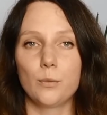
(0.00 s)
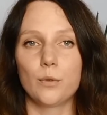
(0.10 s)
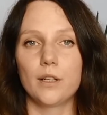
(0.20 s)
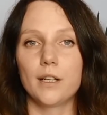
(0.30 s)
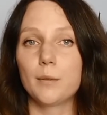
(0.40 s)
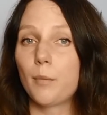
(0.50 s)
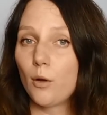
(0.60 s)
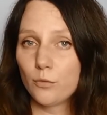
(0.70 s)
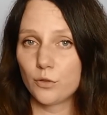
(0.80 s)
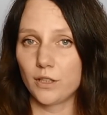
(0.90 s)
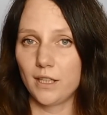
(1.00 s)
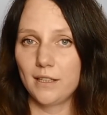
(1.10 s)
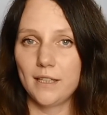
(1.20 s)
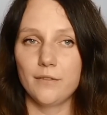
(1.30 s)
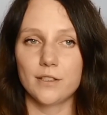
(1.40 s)
word pączki
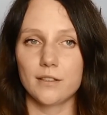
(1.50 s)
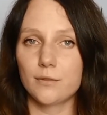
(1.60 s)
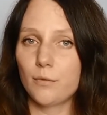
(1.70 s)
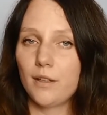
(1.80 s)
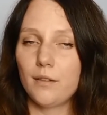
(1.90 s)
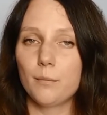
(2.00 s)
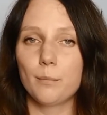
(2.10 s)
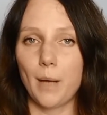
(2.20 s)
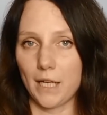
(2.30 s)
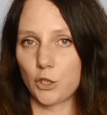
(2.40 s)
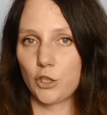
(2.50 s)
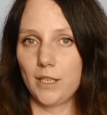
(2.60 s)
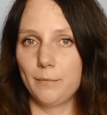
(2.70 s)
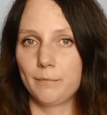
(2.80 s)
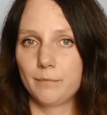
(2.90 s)
leaves us with
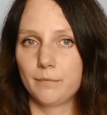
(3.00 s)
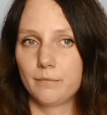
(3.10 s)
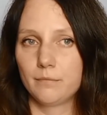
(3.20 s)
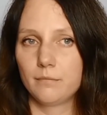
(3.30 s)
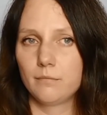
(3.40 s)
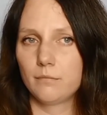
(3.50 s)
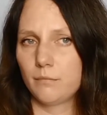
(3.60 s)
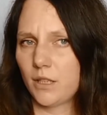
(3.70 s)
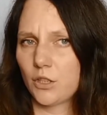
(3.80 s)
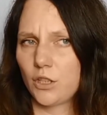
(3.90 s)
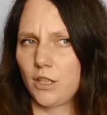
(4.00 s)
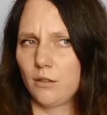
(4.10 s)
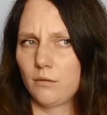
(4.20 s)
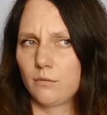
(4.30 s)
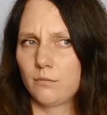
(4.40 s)
paczki. Paczki.
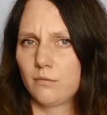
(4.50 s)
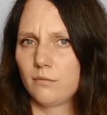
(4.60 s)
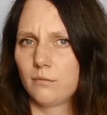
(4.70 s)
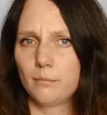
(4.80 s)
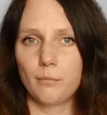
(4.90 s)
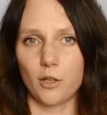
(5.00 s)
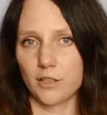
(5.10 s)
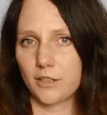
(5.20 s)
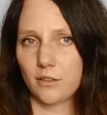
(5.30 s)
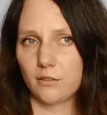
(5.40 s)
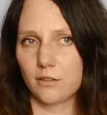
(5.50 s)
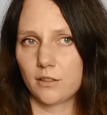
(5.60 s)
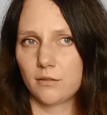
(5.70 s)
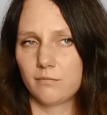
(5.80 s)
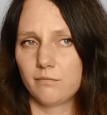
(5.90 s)
Parcels.
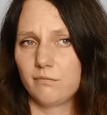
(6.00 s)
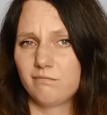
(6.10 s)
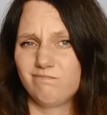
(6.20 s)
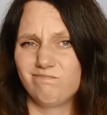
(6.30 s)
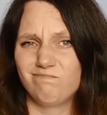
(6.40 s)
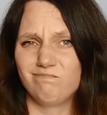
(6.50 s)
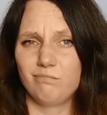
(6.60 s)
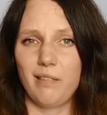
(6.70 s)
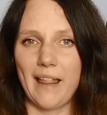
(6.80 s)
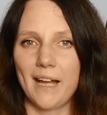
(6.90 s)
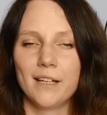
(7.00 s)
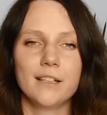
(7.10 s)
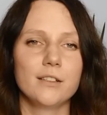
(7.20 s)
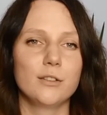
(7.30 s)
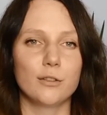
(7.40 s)
Blah.
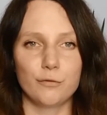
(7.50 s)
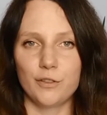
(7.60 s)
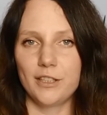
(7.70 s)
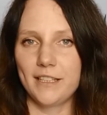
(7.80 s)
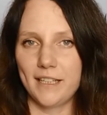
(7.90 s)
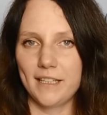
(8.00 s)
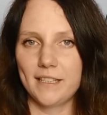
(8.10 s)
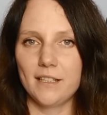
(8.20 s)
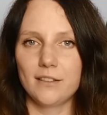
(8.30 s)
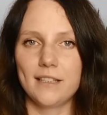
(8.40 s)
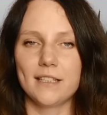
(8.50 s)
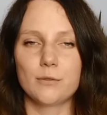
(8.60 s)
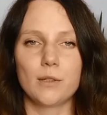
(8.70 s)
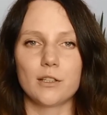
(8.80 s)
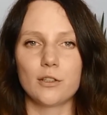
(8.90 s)
Not very tasty unless
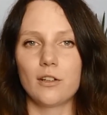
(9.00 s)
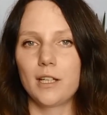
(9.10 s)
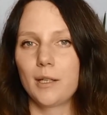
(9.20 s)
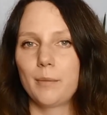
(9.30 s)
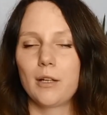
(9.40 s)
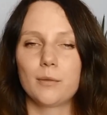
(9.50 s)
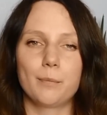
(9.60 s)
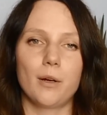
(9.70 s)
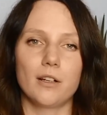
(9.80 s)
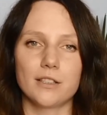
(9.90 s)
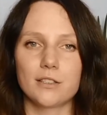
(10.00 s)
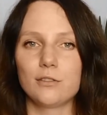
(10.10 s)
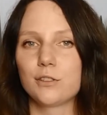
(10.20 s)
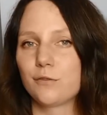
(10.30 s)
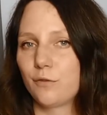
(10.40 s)
we are talking about
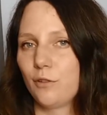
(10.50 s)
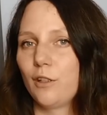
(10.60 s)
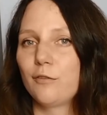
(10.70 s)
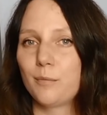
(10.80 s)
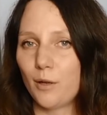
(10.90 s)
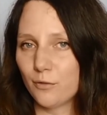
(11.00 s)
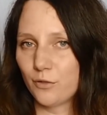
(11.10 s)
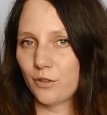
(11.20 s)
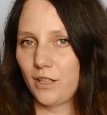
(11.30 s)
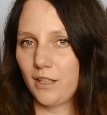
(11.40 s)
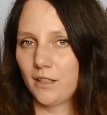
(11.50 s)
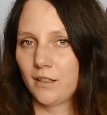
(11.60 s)
parcels full of pączki.